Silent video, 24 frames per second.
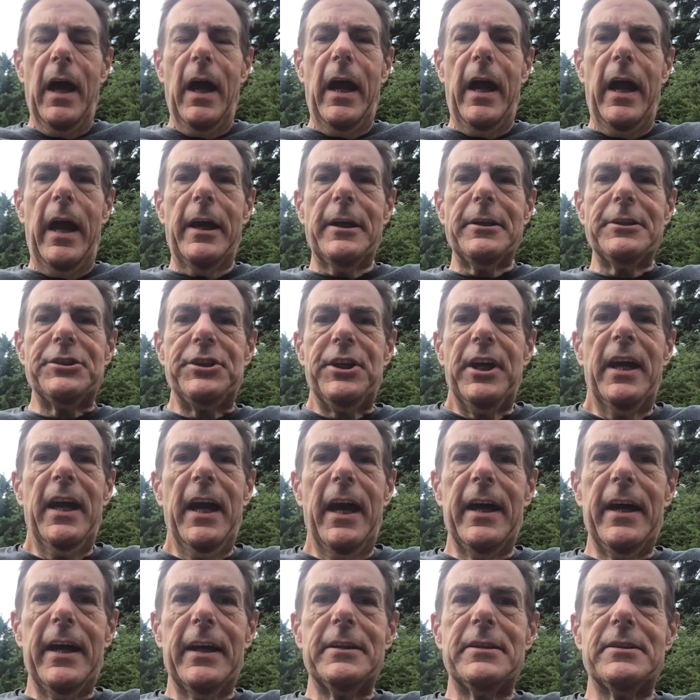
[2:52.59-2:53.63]
and she
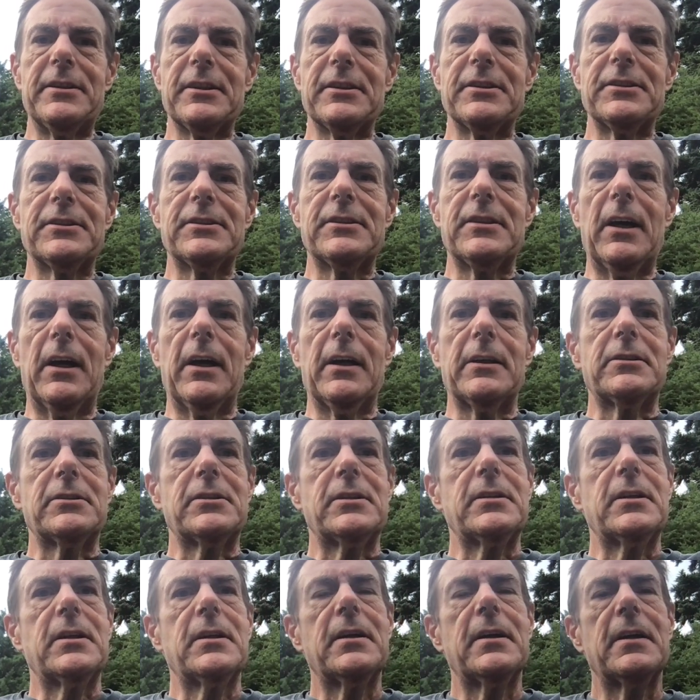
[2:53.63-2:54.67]
had just
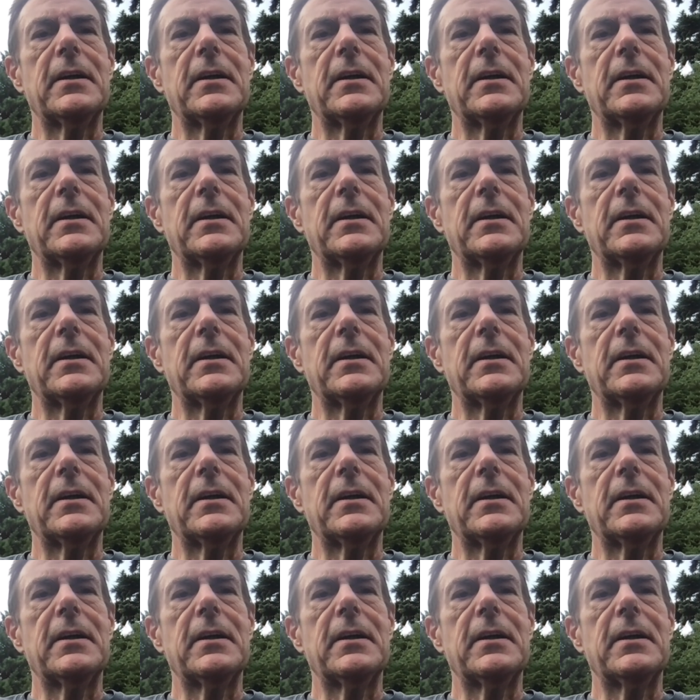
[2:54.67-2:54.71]
such